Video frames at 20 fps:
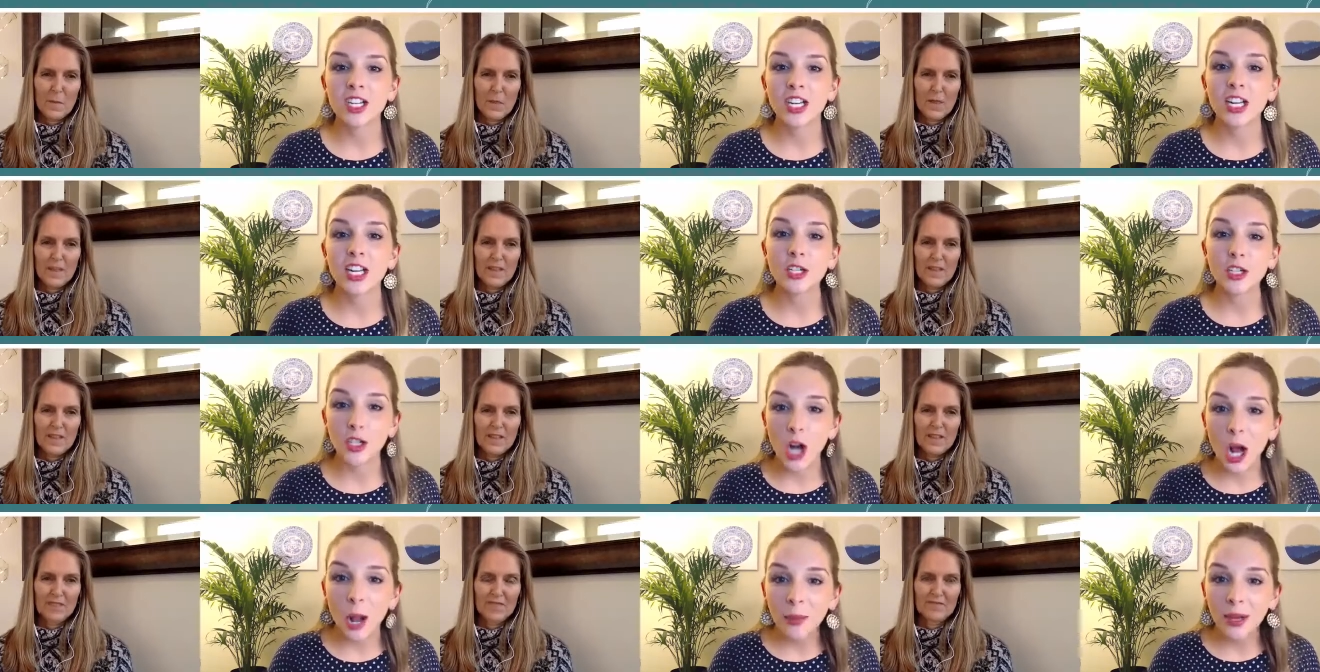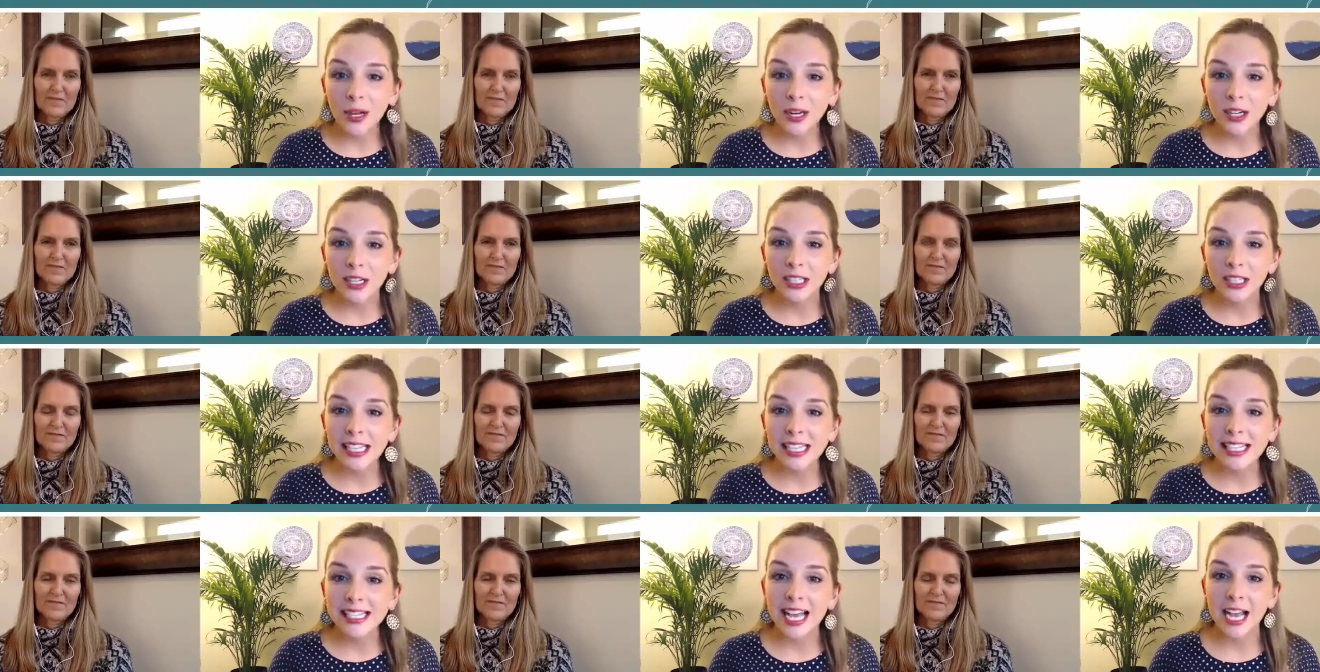Speaker 1: and trauma
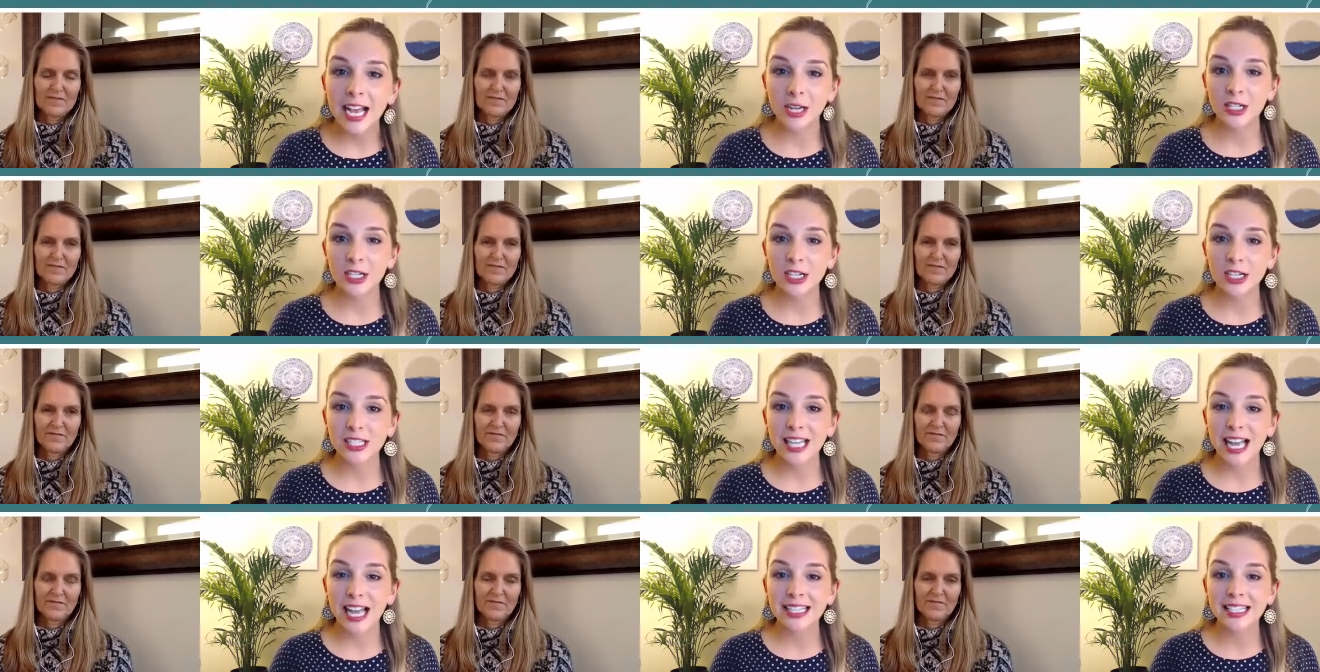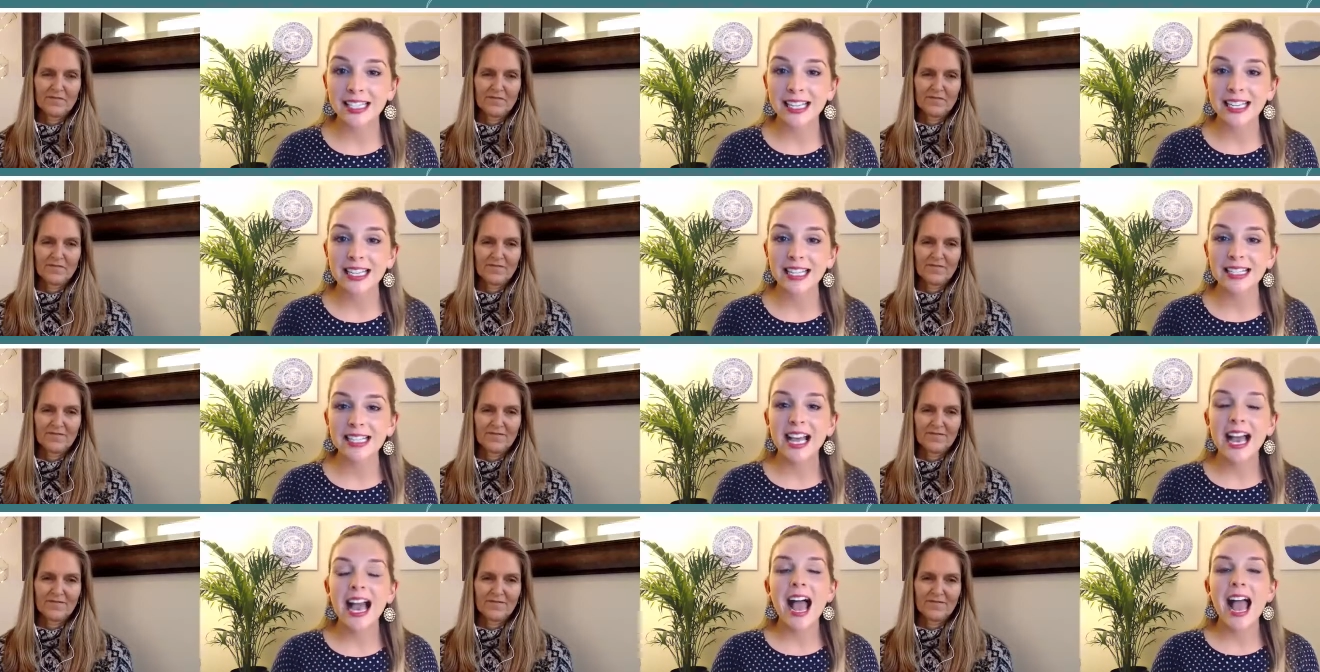release exercises.
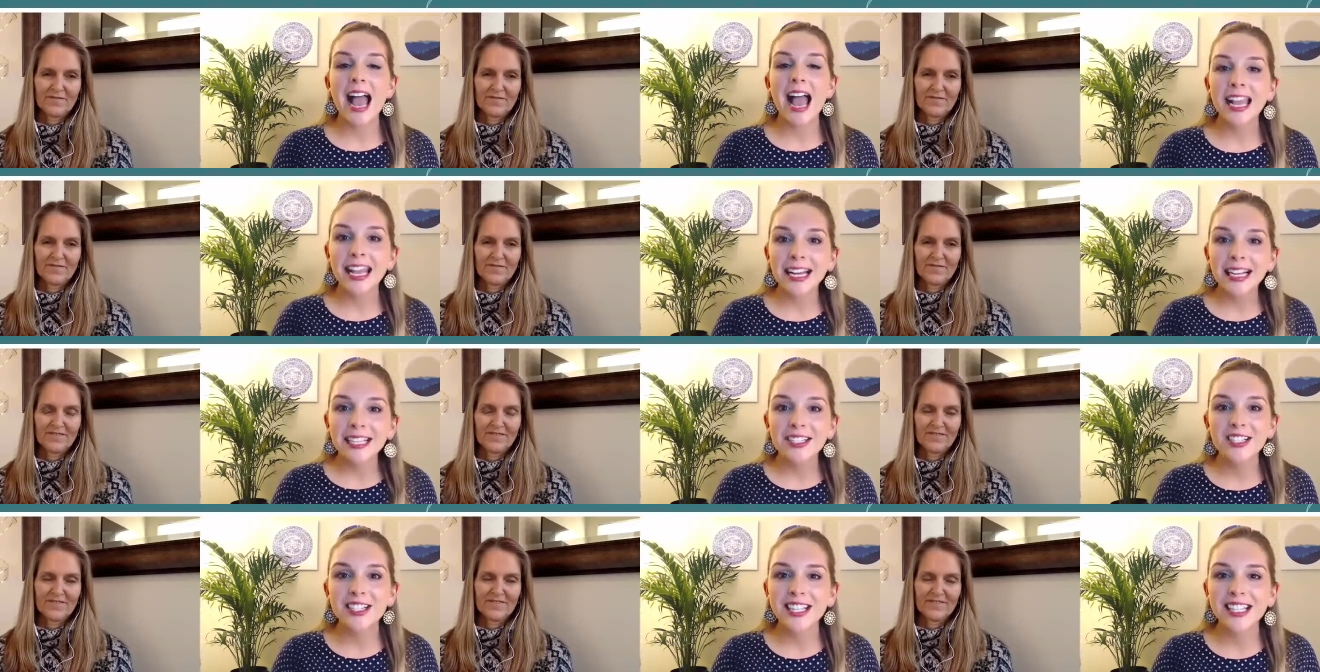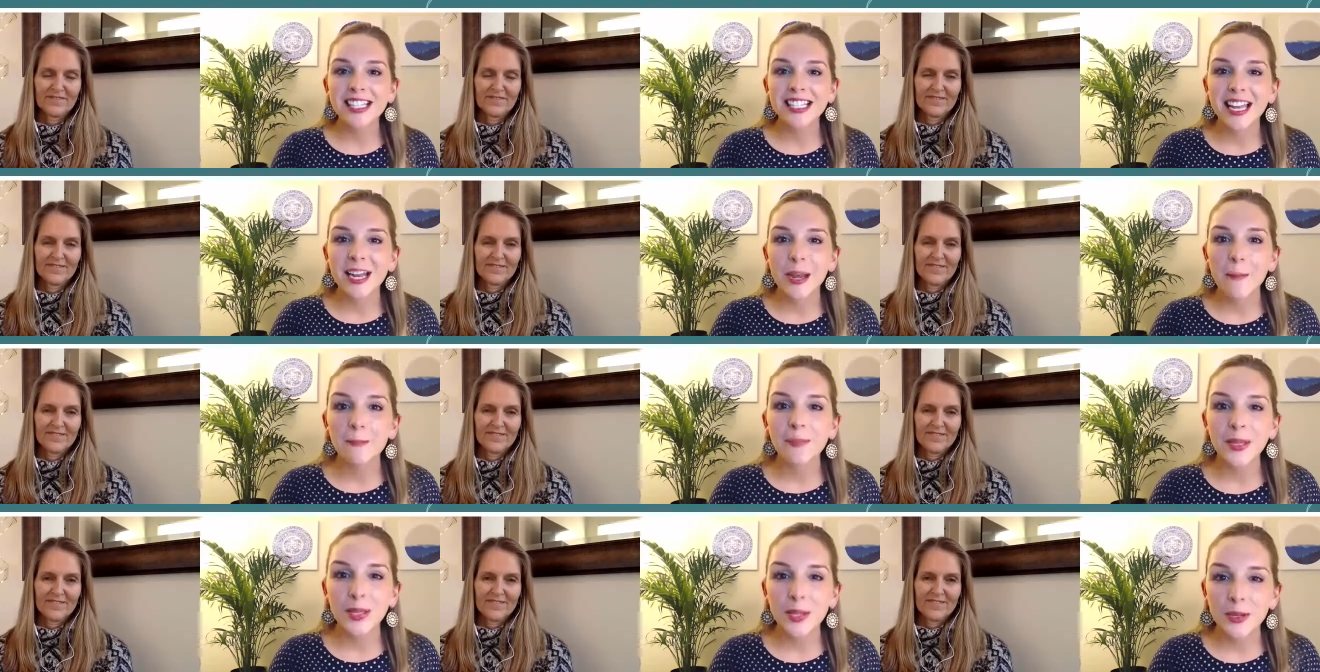And she's an
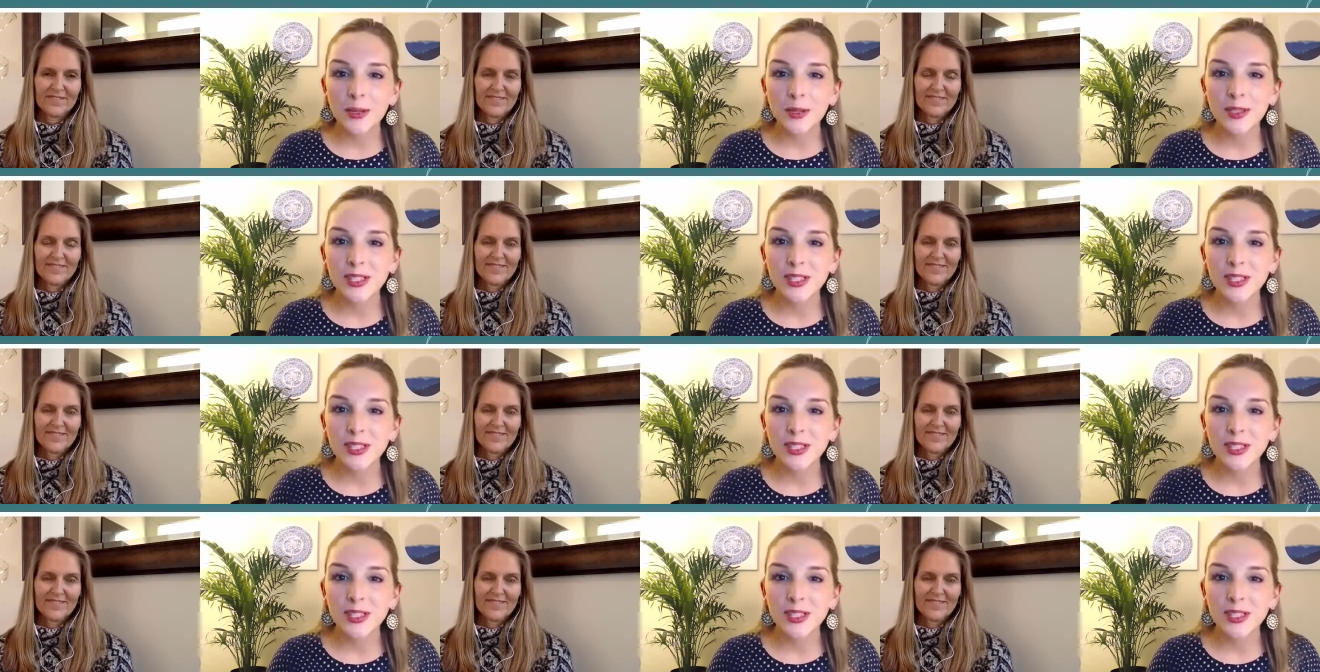abuse